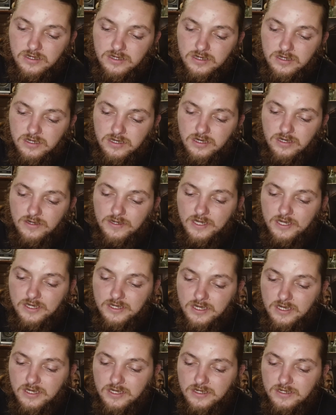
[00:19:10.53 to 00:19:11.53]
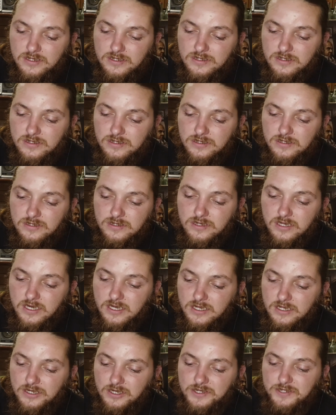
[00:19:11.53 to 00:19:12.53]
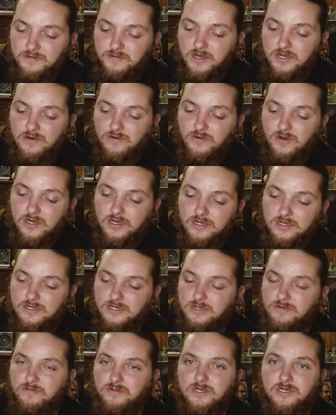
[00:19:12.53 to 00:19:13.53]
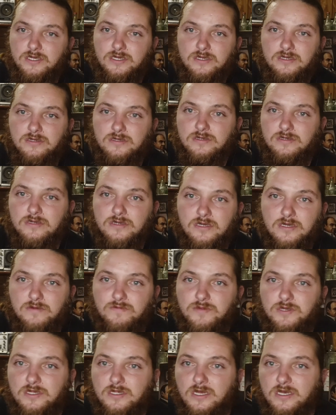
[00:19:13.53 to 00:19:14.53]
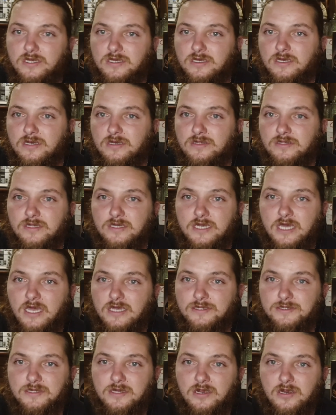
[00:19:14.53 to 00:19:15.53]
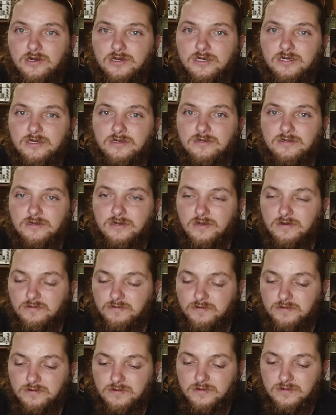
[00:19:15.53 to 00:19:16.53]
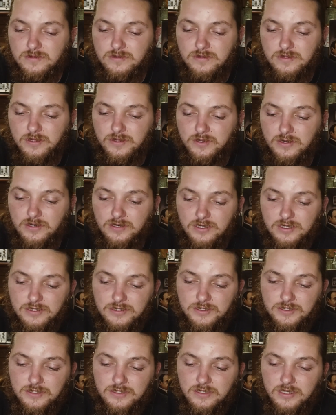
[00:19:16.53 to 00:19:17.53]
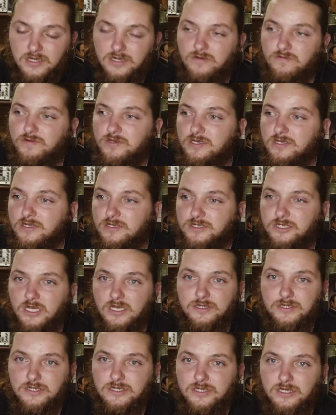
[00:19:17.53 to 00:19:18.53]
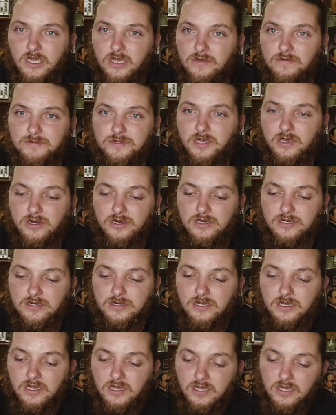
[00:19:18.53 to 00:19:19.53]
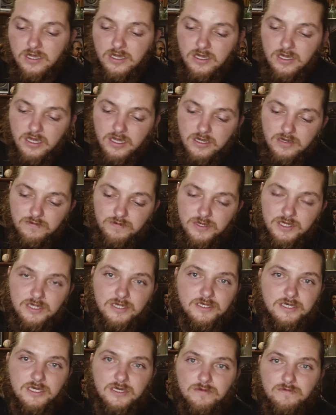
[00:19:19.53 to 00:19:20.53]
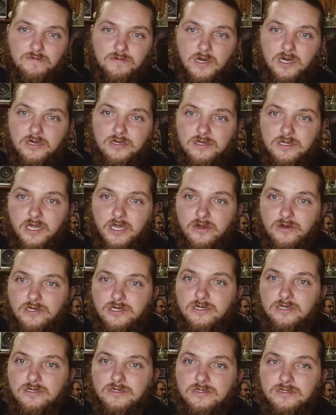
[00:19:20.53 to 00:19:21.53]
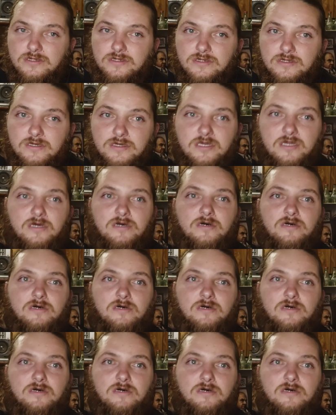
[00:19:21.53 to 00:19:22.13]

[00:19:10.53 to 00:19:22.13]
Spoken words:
it doesn't matter what. It could be like the gangster era of the 30s. It could be the Jesse James era. It could be the Dean Martin era. It